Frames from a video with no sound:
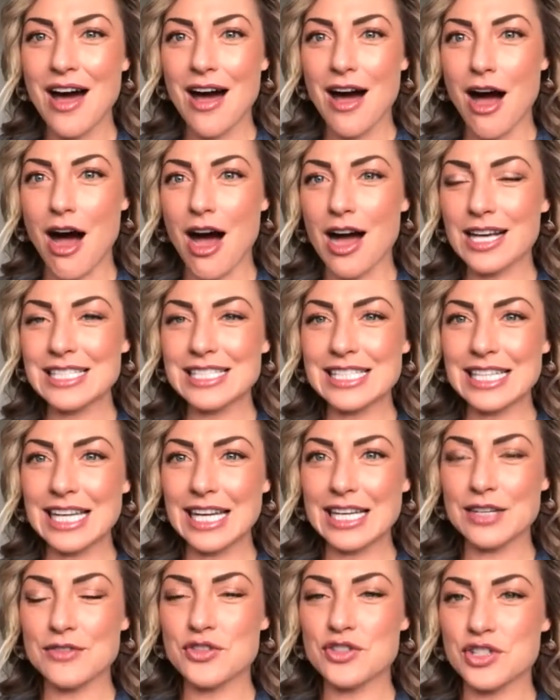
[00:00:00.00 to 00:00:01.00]

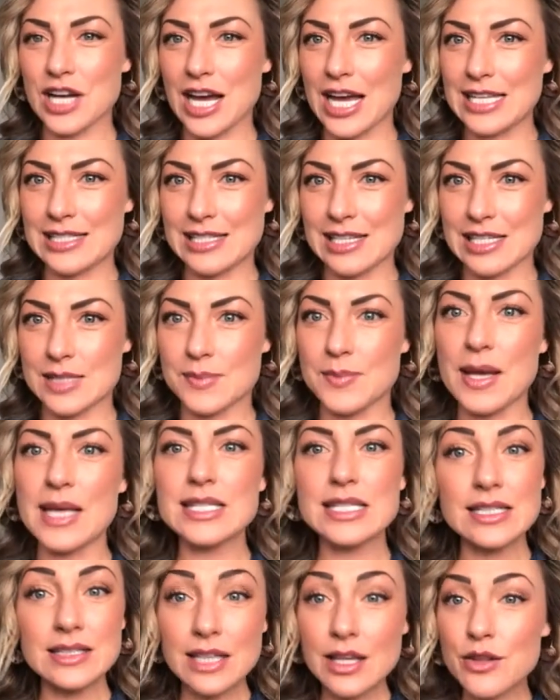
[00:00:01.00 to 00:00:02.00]
Oxidative stress is
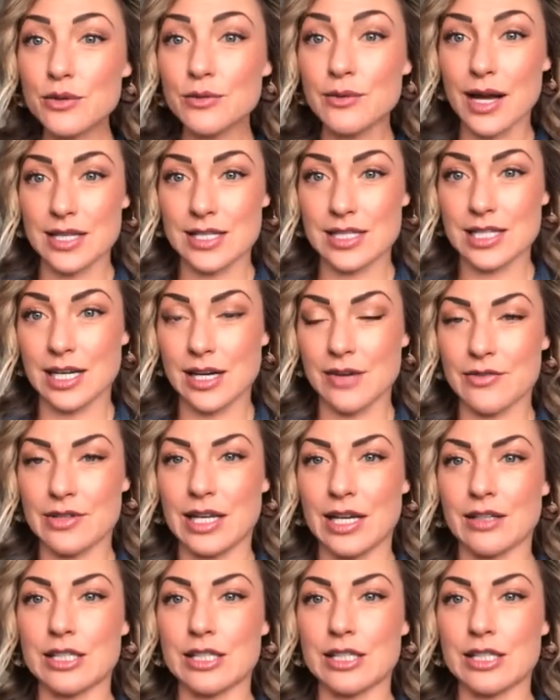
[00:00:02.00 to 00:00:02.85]
basically the rusting of a nail.